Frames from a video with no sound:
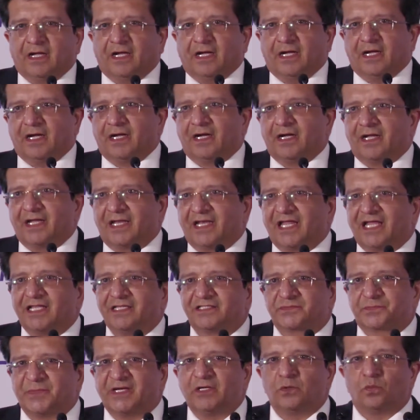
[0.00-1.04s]
And
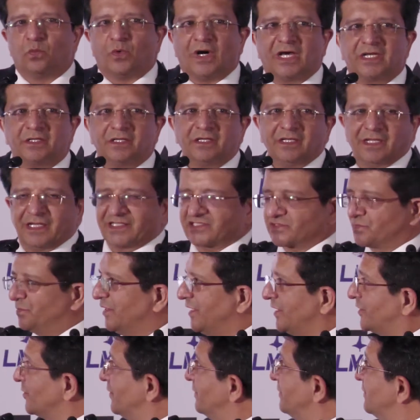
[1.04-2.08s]
I'll spend one last
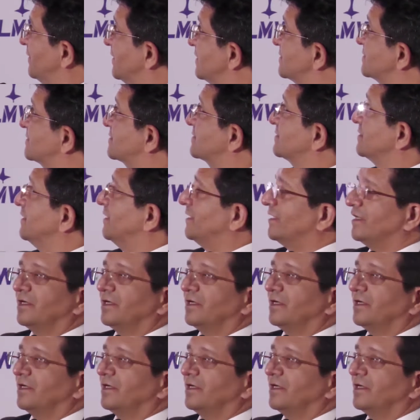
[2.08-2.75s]
minute on this.